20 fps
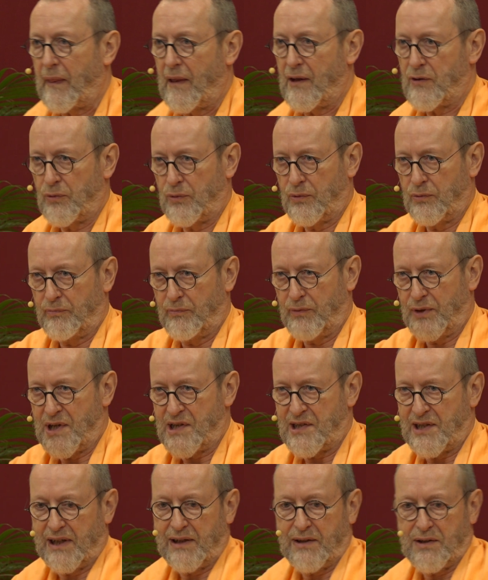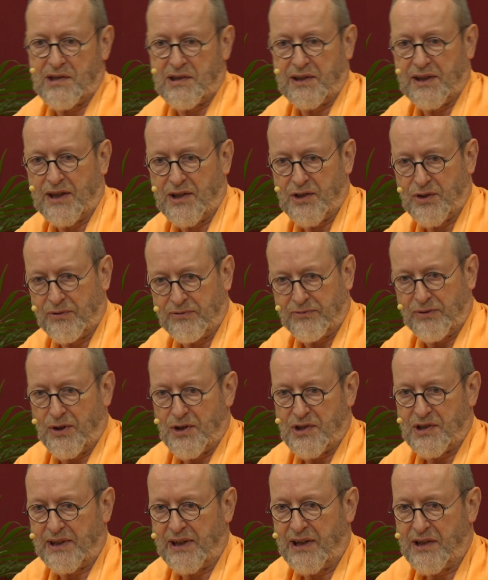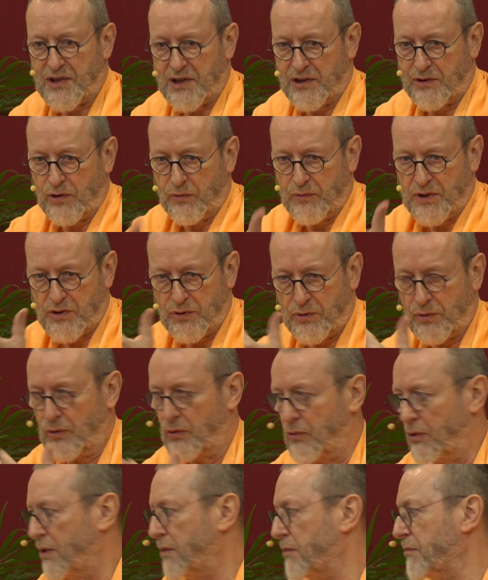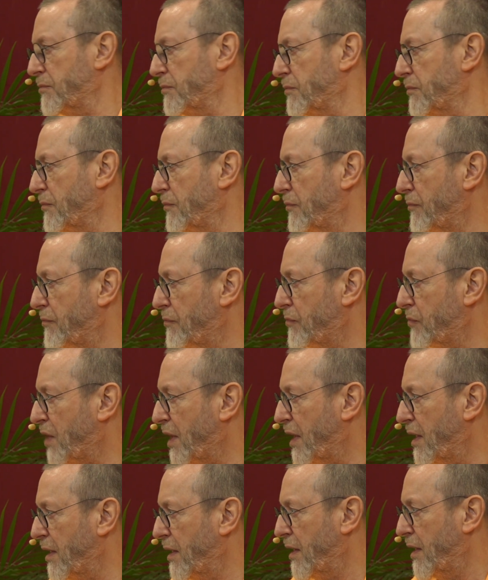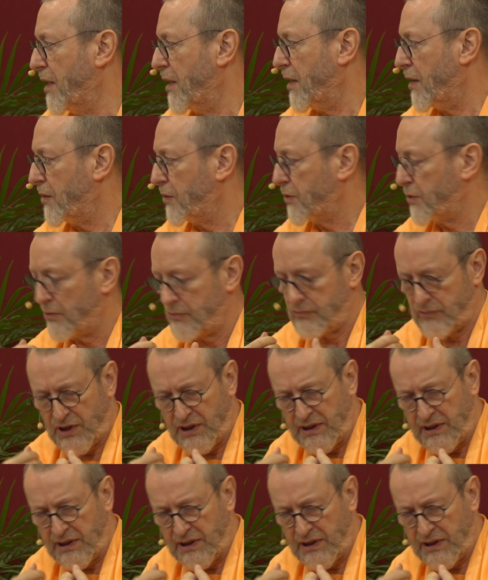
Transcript: So the second stage. The first stage is the withdrawal, out of